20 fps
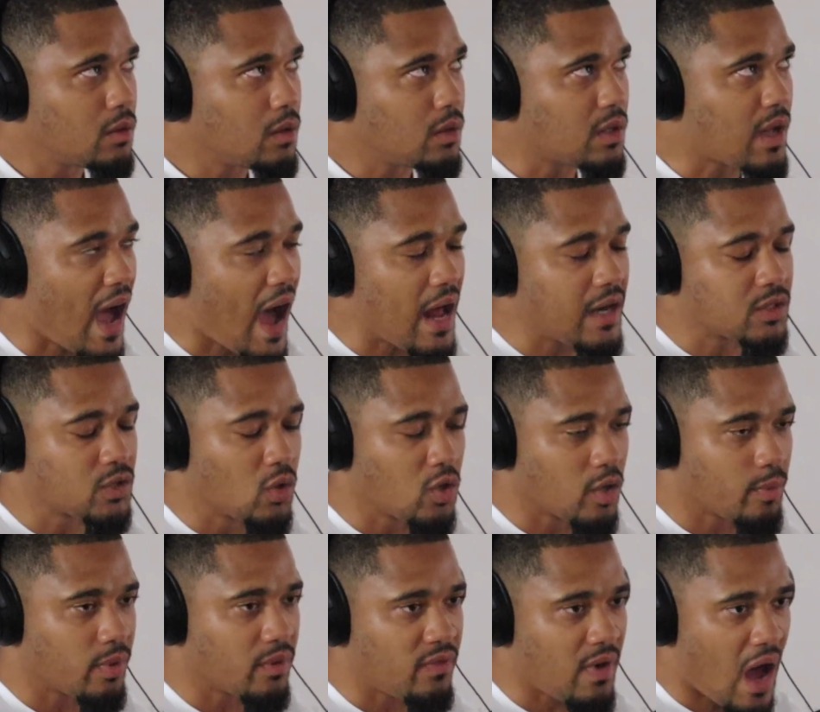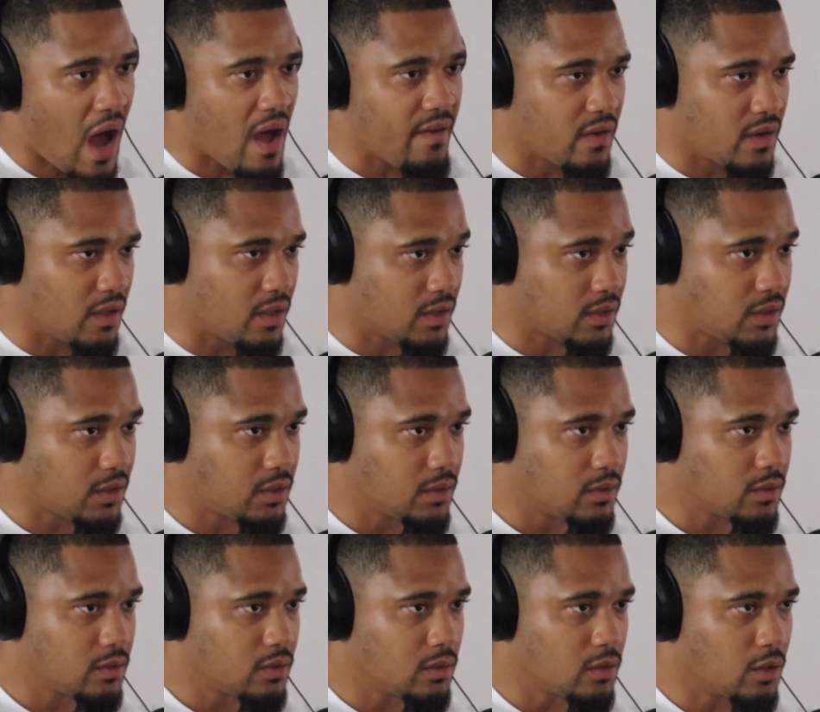God is going to provide for us.
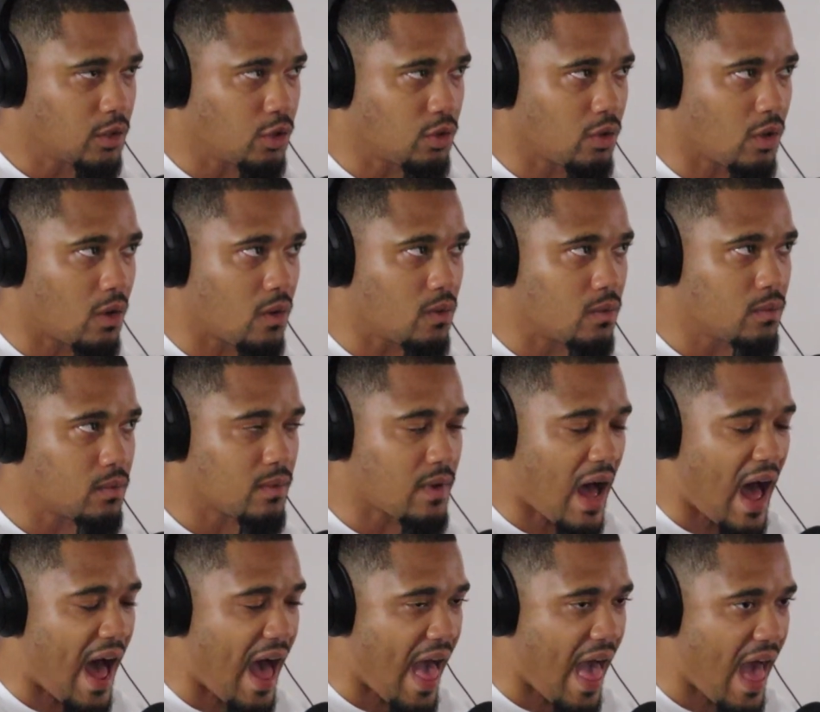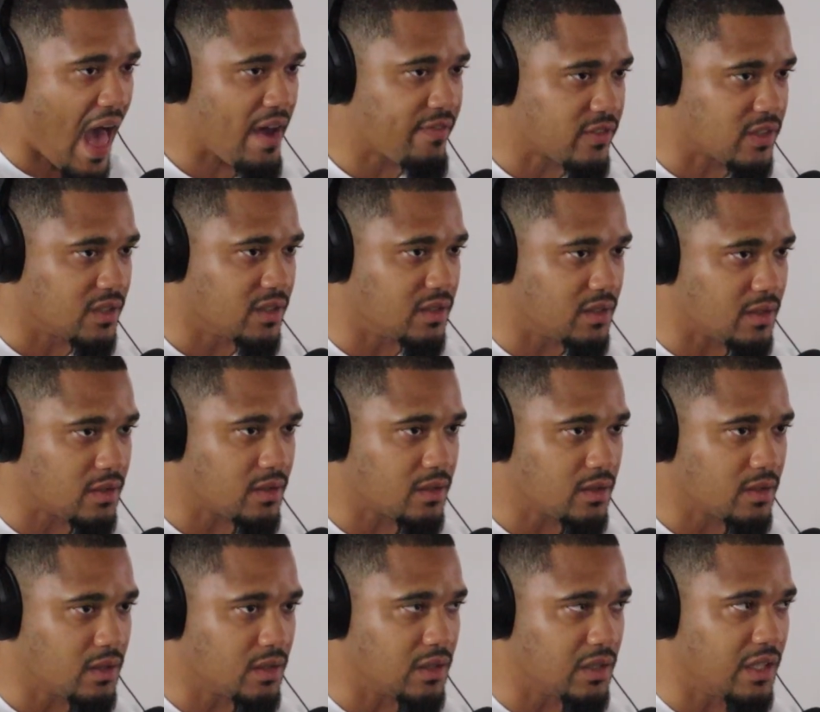Right. You know, I have to
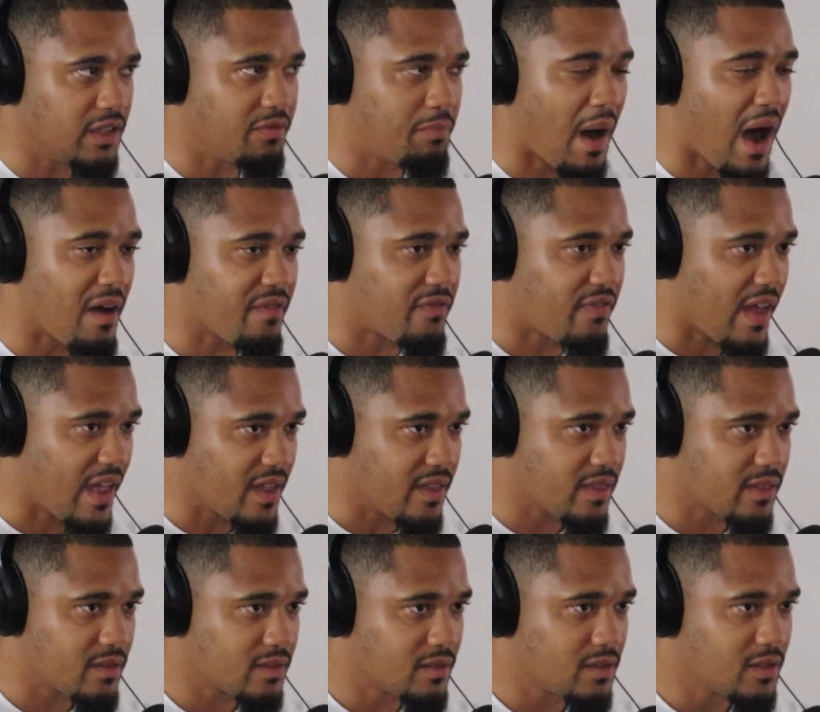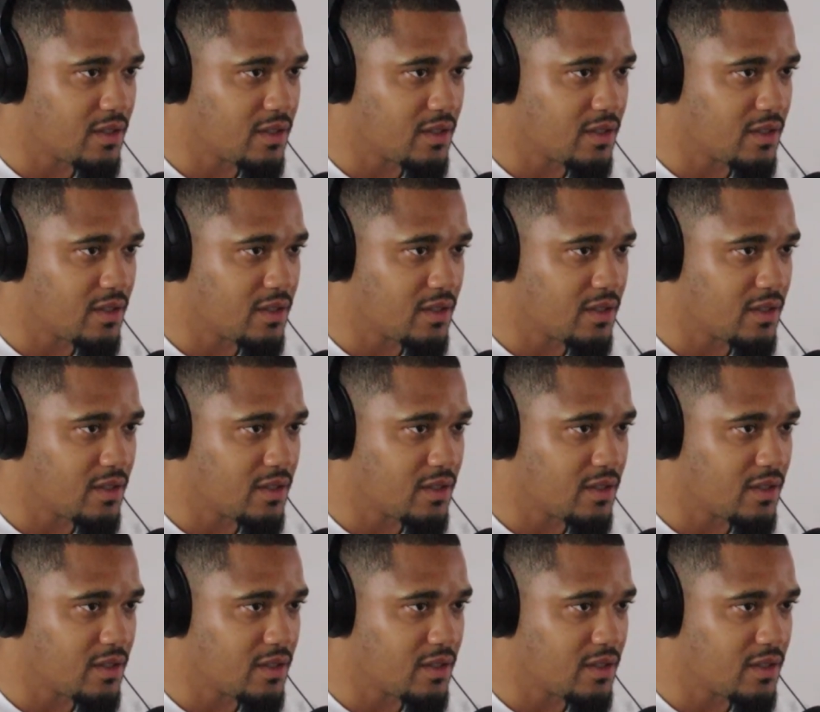live by faith.